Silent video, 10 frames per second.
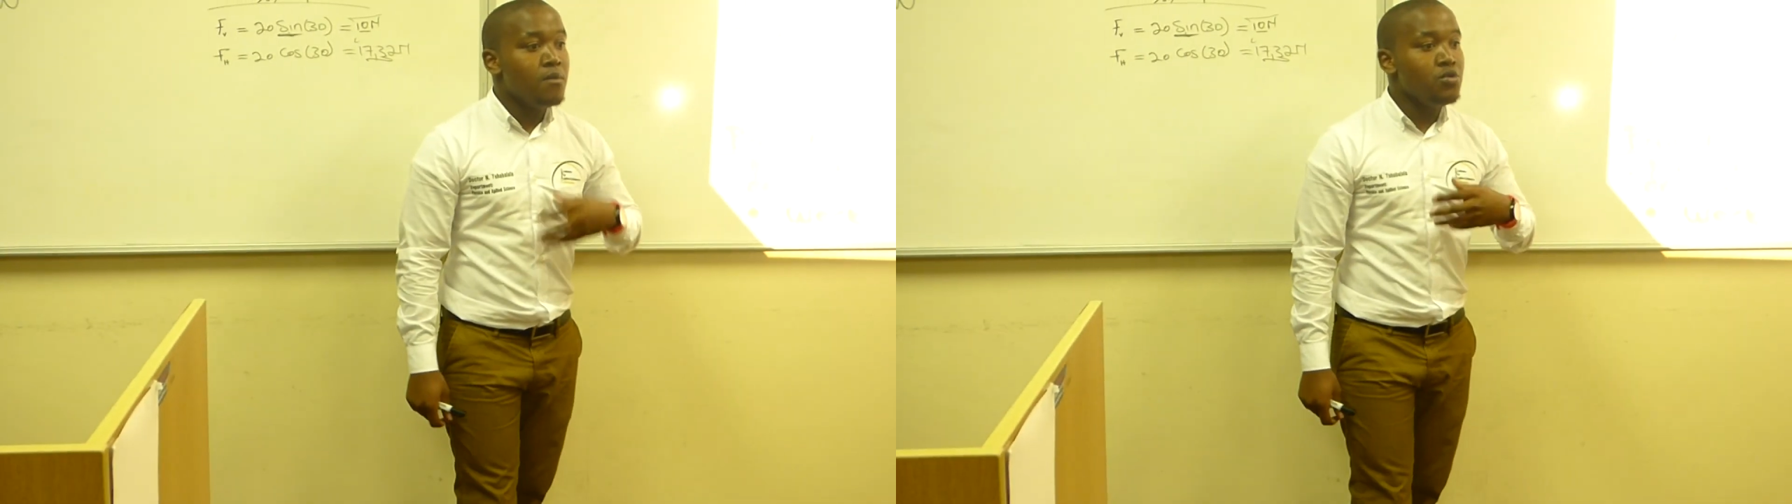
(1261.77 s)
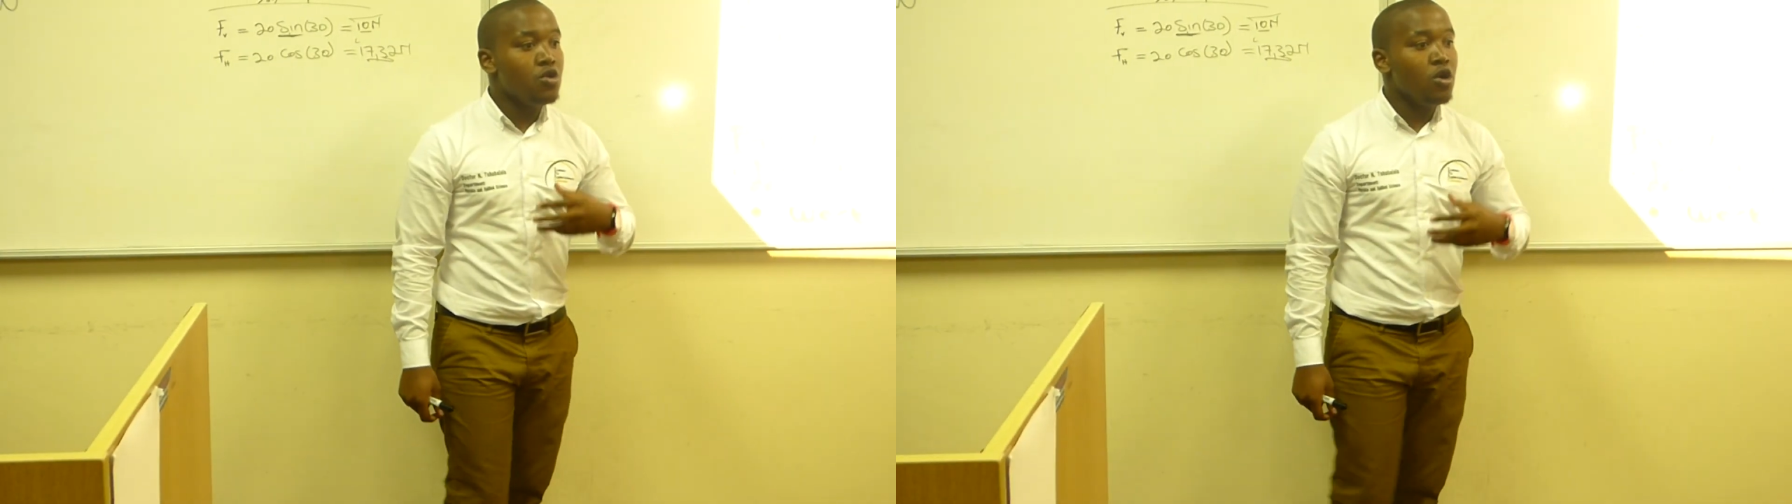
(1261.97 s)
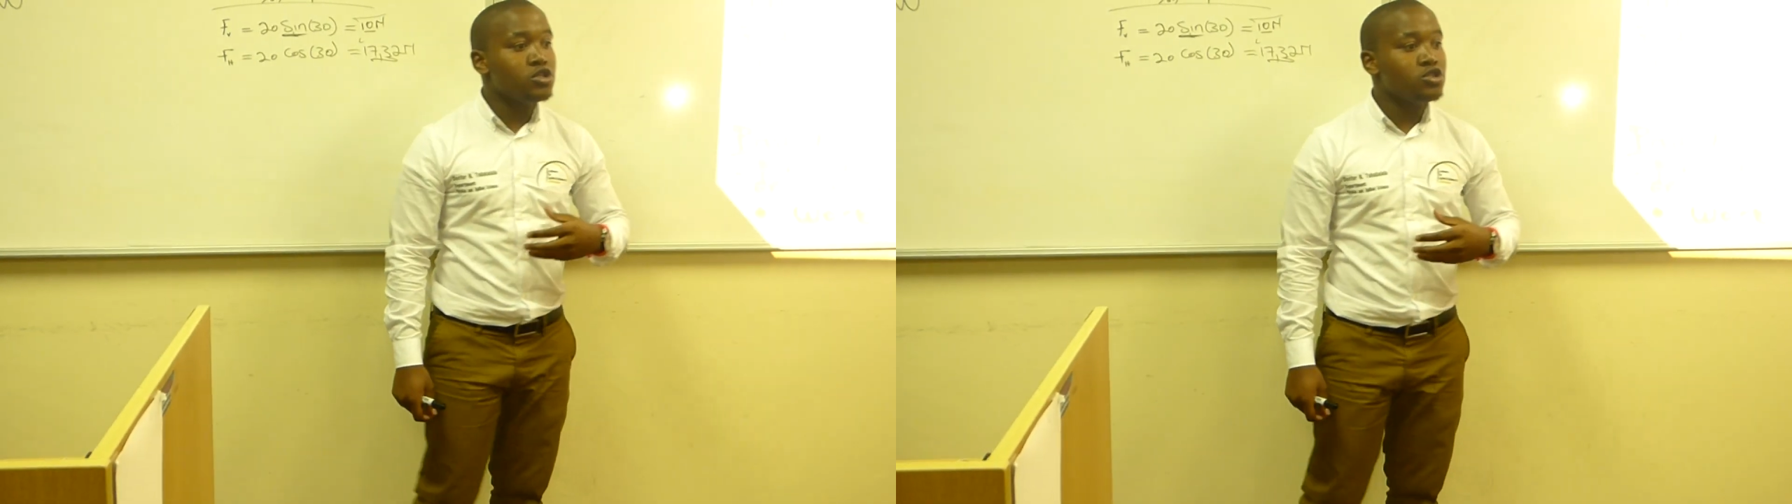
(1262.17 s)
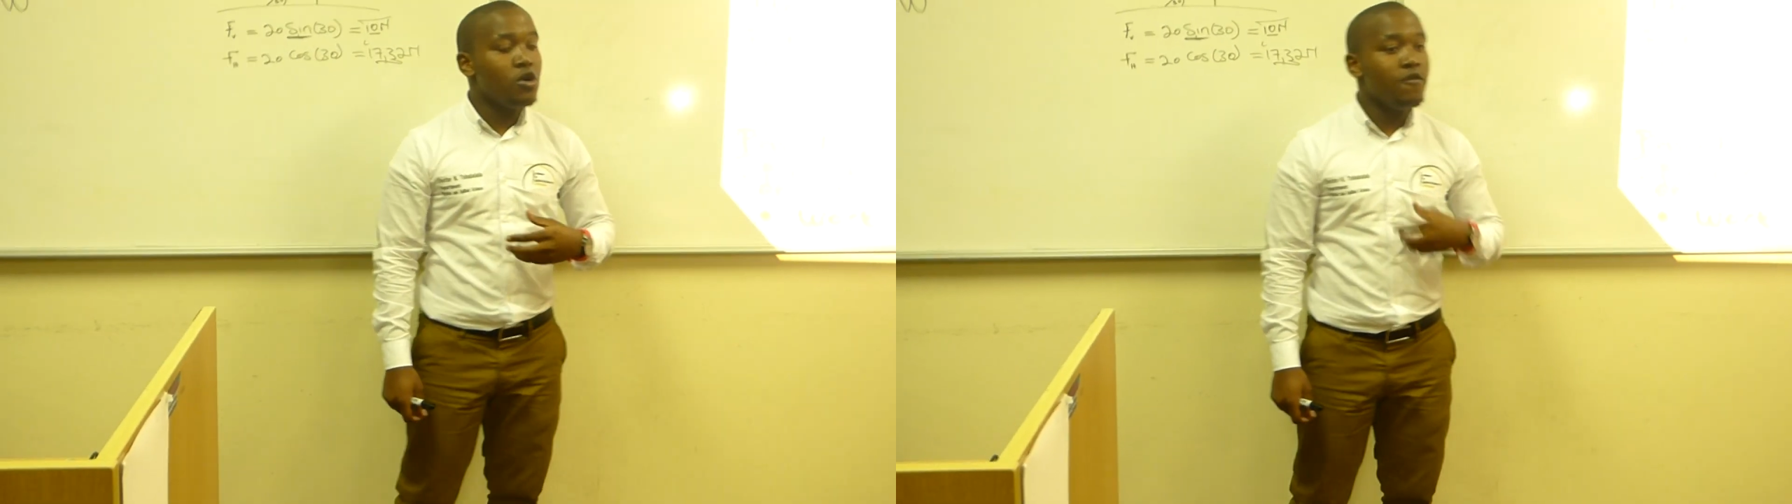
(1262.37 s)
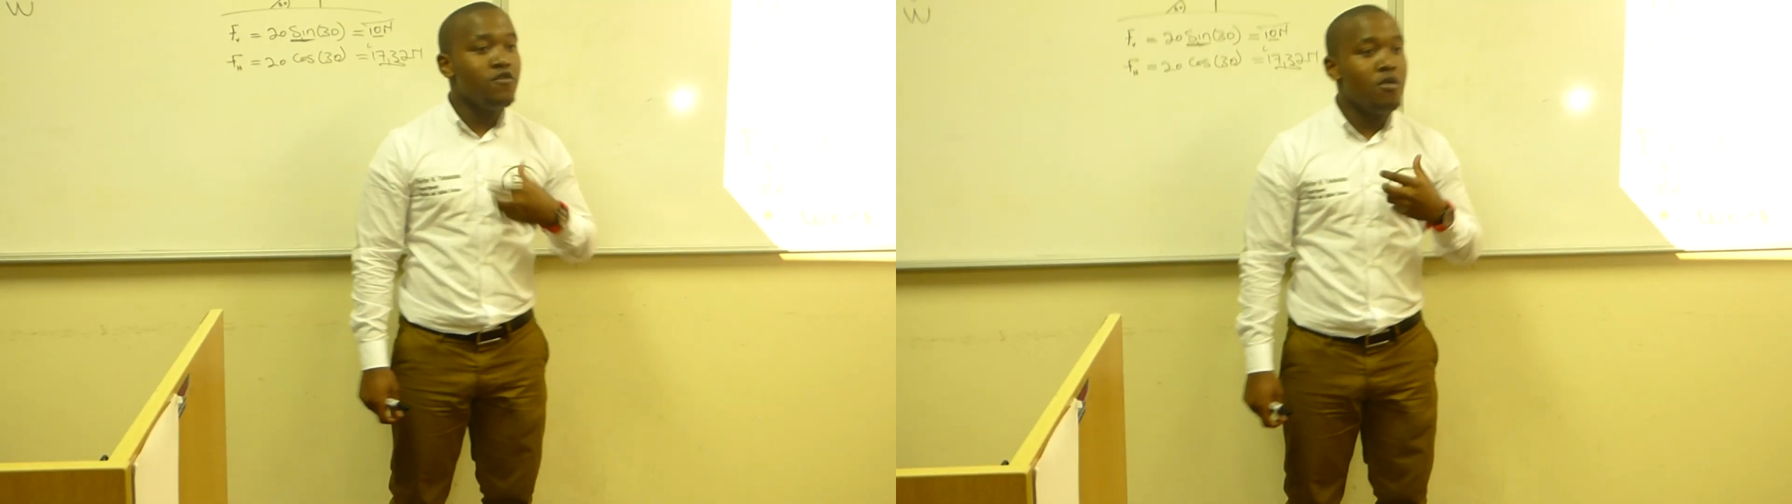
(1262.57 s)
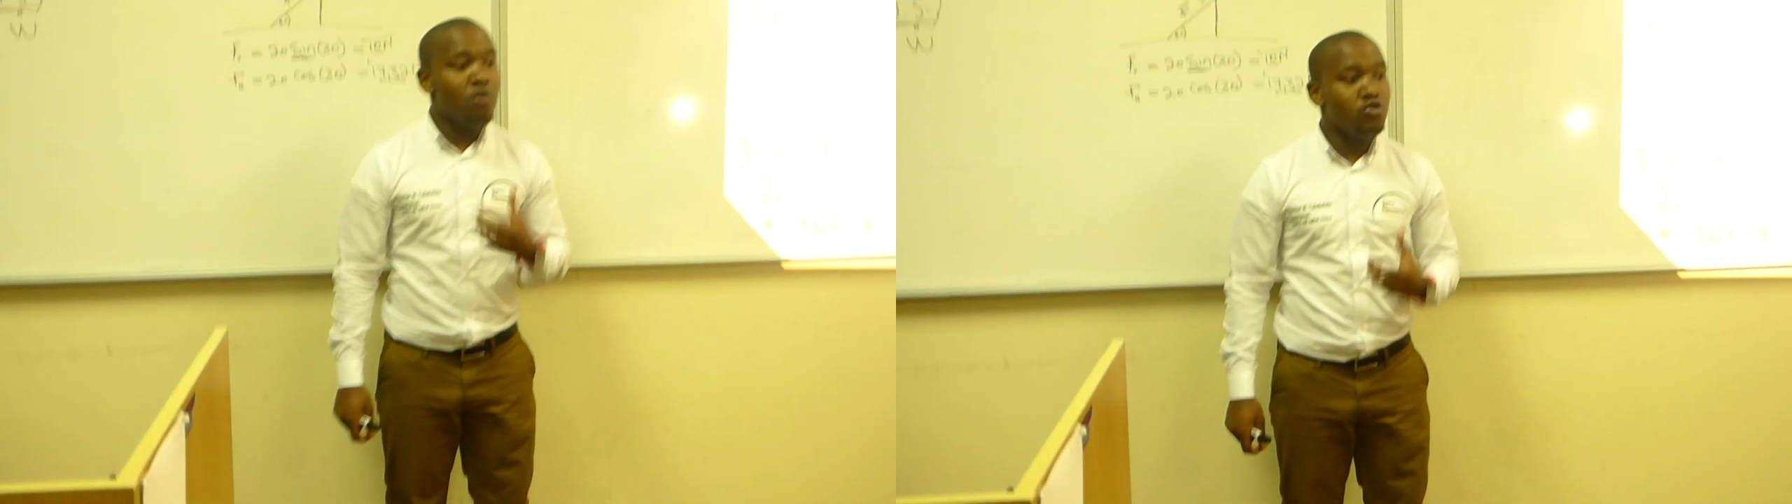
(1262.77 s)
because of your